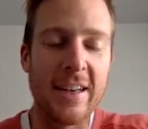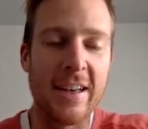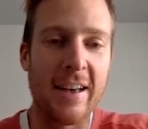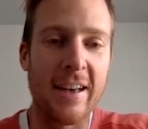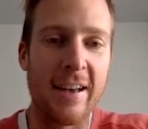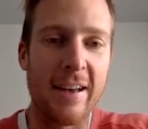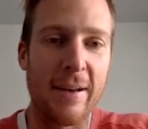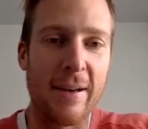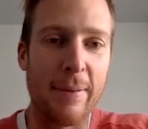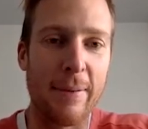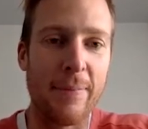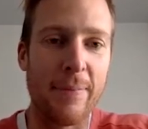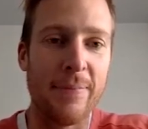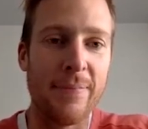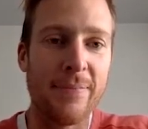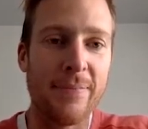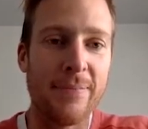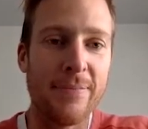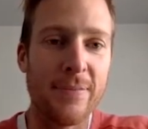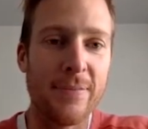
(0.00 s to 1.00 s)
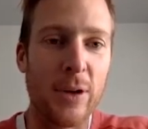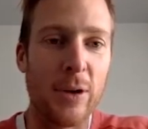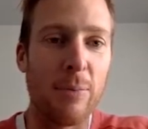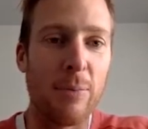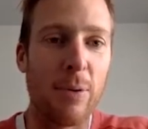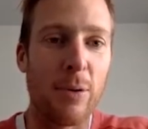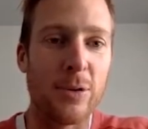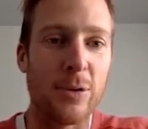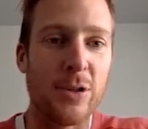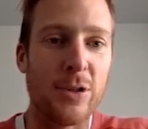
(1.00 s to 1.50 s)
Don't
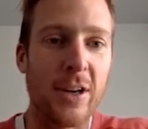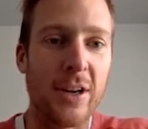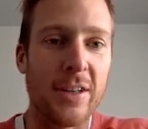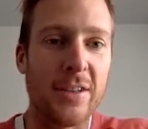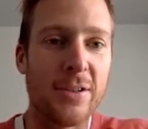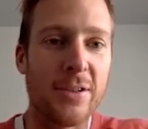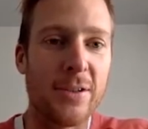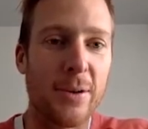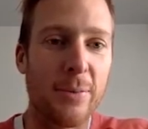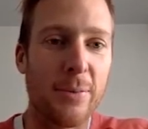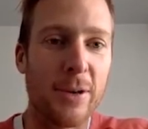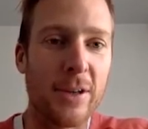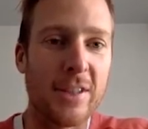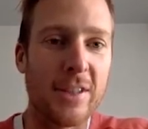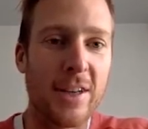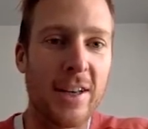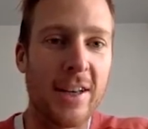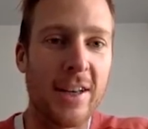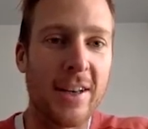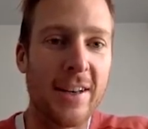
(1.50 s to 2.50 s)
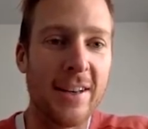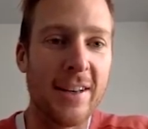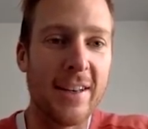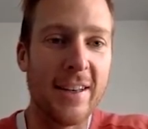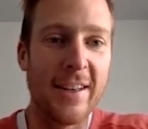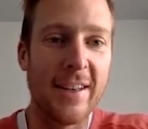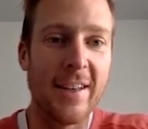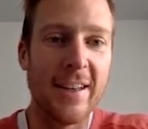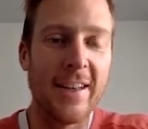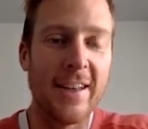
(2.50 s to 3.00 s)
bowl straight to Tom Wesley.
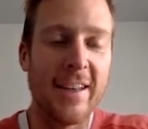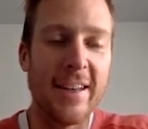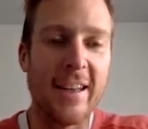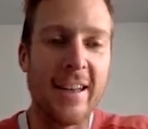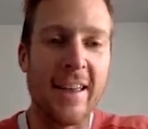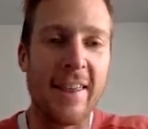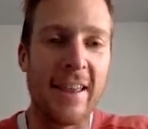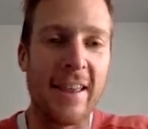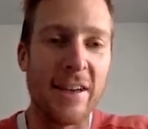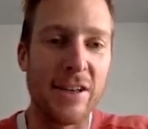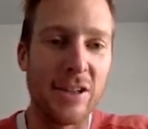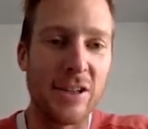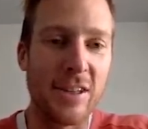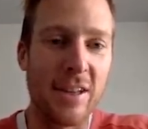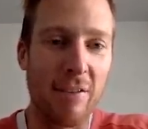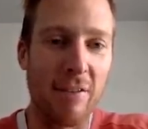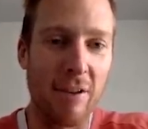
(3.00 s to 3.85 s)
And then just giving